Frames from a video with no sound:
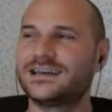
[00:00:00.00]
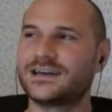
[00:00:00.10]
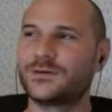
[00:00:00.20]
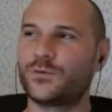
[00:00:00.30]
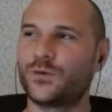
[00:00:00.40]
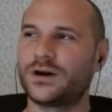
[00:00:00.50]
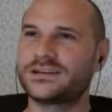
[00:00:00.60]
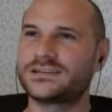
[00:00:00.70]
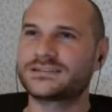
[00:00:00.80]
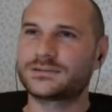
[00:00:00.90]
what
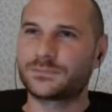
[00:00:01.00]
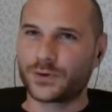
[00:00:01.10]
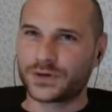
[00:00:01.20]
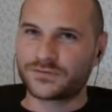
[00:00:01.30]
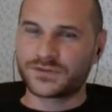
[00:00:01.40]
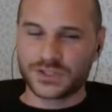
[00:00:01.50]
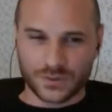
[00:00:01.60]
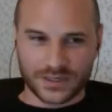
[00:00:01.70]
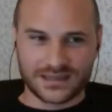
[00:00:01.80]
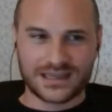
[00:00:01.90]
is the point of
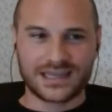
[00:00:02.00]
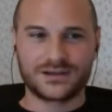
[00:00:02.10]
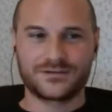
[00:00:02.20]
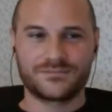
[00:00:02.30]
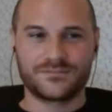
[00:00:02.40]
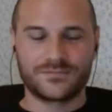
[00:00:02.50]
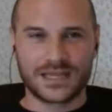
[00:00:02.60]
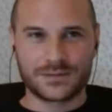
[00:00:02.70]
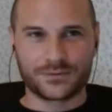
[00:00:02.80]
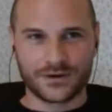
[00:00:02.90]
doing
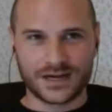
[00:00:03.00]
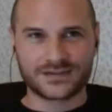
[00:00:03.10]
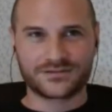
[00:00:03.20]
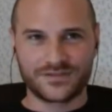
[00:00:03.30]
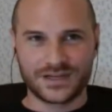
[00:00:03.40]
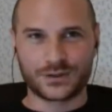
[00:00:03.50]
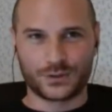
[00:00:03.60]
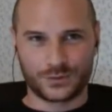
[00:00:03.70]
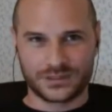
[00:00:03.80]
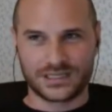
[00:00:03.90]
a product
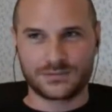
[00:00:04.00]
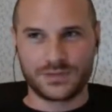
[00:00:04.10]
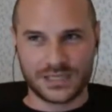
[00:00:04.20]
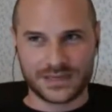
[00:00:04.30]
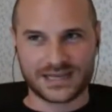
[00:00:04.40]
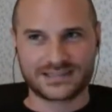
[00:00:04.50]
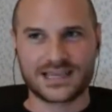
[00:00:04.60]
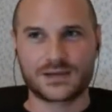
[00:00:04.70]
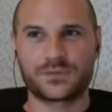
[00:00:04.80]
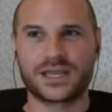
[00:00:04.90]
feed-only PMax
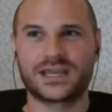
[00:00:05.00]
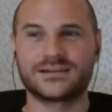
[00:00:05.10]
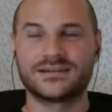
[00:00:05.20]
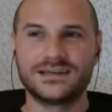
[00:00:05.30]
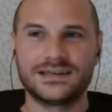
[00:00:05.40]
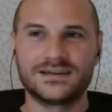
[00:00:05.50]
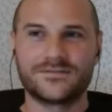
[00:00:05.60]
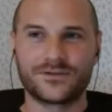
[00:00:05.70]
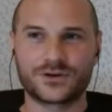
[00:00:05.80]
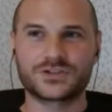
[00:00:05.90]
campaign
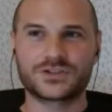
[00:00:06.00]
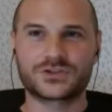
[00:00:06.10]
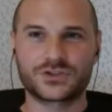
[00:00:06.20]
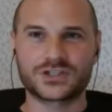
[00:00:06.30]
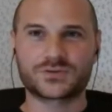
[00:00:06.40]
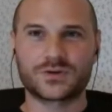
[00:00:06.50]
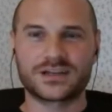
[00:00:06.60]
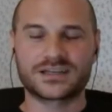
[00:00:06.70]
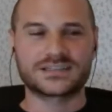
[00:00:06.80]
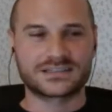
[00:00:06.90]
versus just
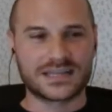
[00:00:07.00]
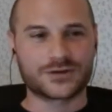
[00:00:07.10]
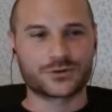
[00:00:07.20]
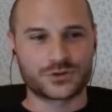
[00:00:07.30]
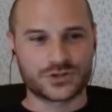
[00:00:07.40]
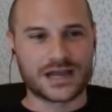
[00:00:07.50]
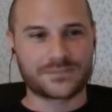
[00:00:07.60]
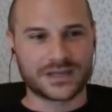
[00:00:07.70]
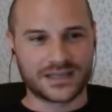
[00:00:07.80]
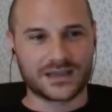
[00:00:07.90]
running a standard
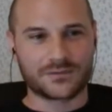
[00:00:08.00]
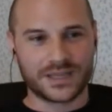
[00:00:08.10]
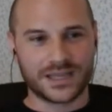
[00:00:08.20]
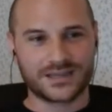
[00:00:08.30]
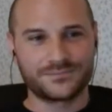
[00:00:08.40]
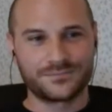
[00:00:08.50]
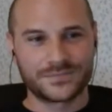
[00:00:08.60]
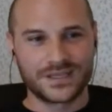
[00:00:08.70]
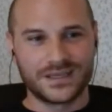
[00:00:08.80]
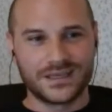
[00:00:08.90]
shopping campaign?
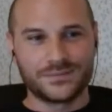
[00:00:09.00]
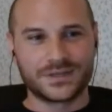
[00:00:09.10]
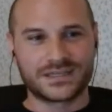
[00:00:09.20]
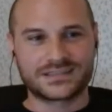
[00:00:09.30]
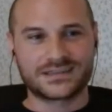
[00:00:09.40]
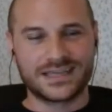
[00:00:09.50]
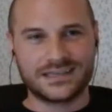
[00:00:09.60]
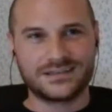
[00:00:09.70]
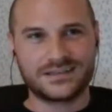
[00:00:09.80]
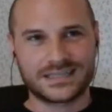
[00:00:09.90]
Because at the
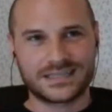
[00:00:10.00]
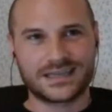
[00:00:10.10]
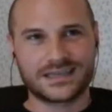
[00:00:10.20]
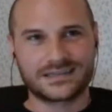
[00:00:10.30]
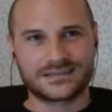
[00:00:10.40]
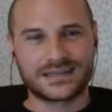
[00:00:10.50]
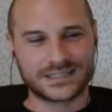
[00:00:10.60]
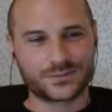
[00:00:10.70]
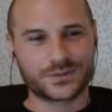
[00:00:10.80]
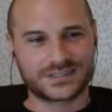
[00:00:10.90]
end of the day,
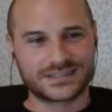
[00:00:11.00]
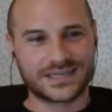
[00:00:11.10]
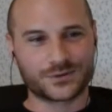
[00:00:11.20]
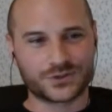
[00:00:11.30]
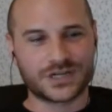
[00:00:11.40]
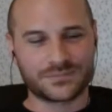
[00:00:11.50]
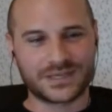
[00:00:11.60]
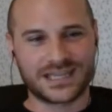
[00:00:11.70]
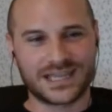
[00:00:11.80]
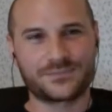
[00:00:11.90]
that's what a standard
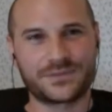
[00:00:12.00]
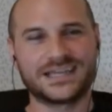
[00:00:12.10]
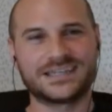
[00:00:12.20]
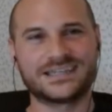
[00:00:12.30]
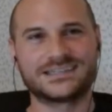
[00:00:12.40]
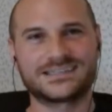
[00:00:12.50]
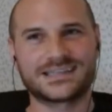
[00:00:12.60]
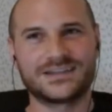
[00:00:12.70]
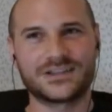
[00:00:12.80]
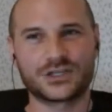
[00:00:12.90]
shopping campaign is.
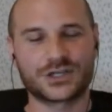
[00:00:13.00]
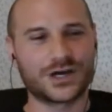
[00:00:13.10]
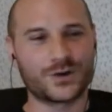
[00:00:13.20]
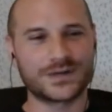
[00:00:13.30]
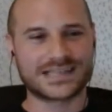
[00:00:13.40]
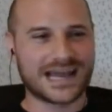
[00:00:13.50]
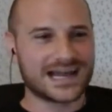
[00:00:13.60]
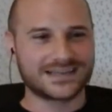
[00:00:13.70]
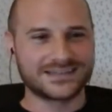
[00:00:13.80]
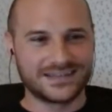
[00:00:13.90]
And then you could always
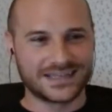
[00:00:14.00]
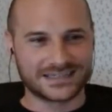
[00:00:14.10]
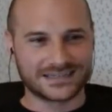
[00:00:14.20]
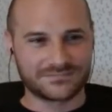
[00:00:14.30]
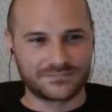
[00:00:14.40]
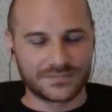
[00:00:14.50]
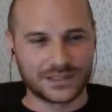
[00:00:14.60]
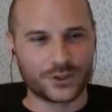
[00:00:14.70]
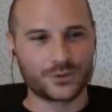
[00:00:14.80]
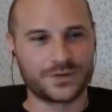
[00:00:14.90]
add like a
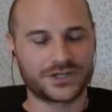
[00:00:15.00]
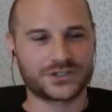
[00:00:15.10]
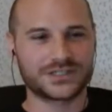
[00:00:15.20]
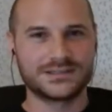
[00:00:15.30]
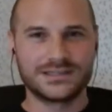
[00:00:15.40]
low-budget